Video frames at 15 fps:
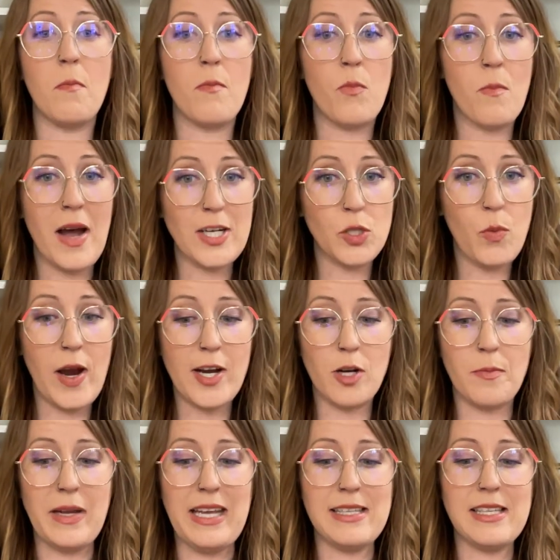Much wider
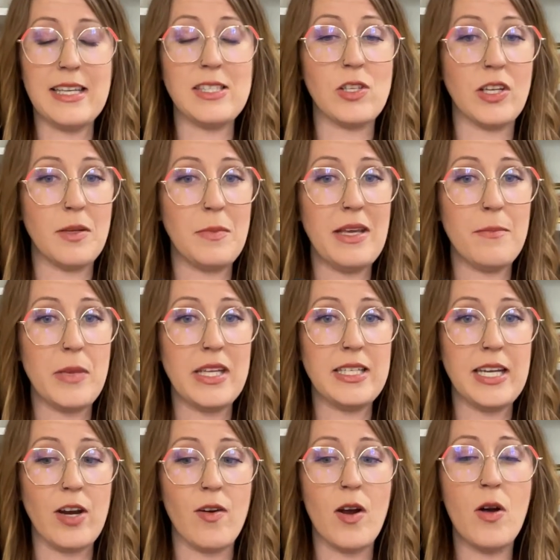base. It's going to be a bit
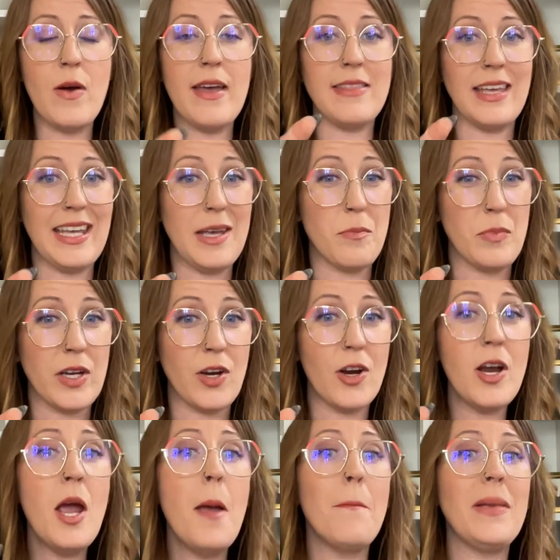narrow and then get bigger
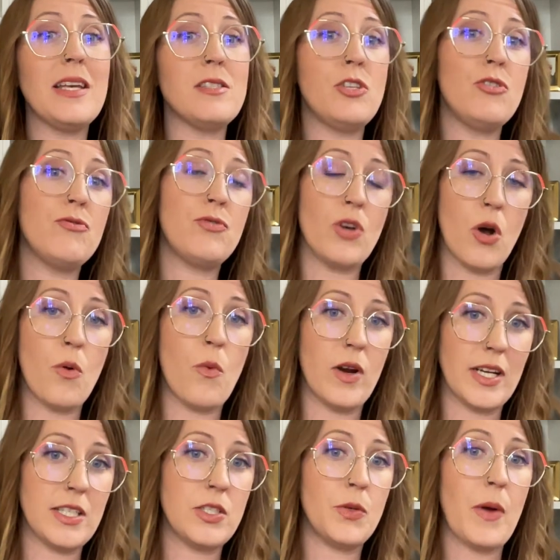because you don't want
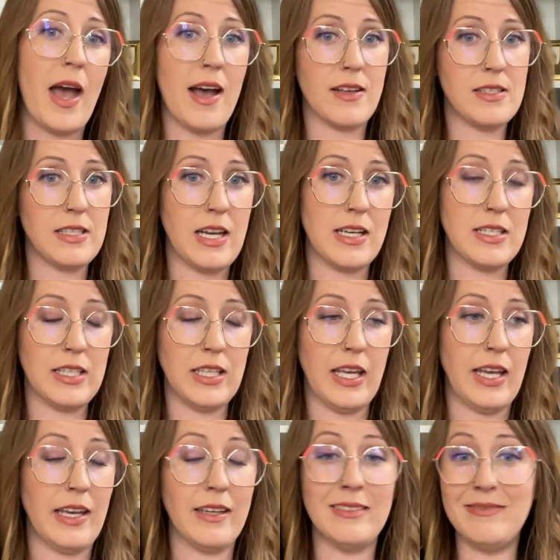it to
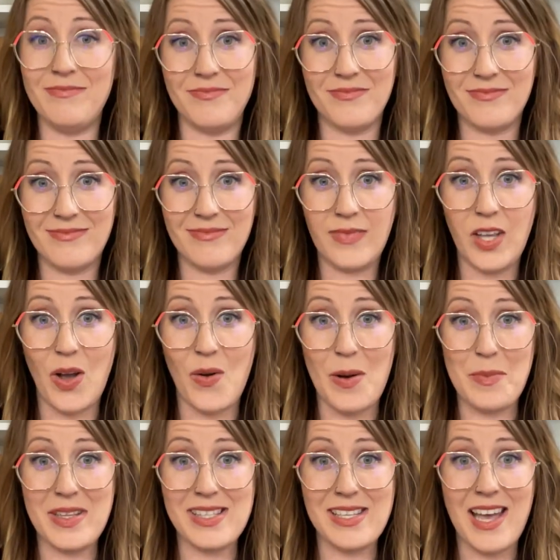accidentally go
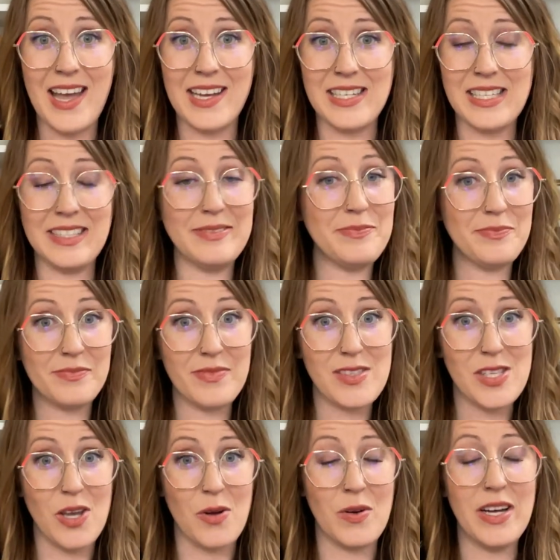up inside.
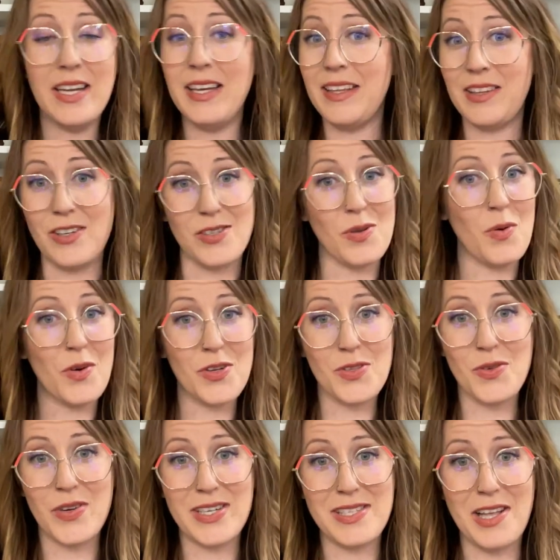So there's horror
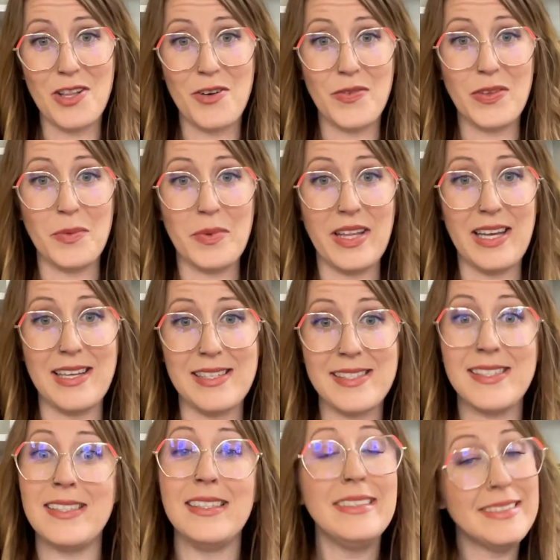stories all over the
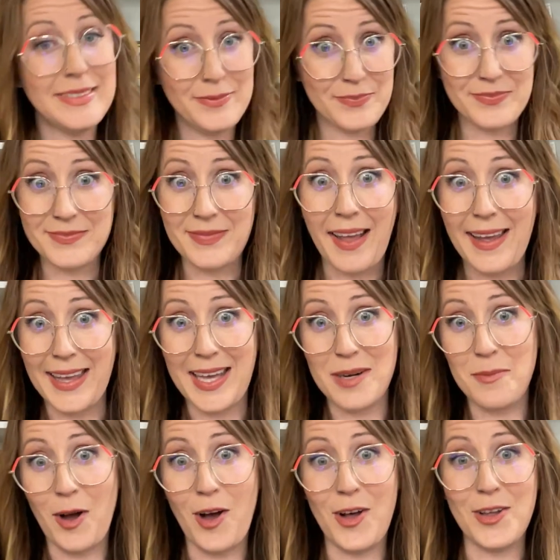place. I got them
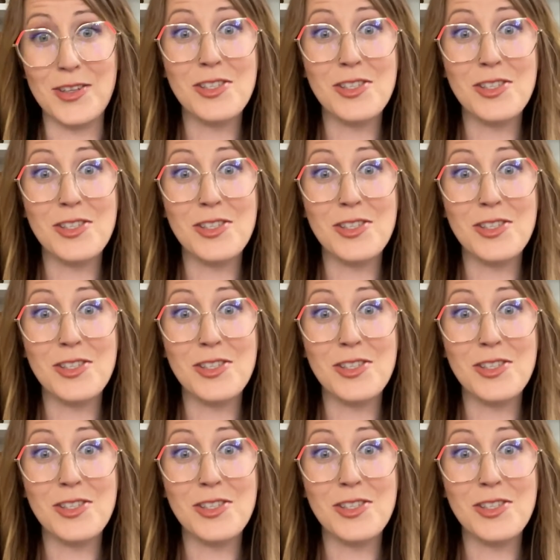all.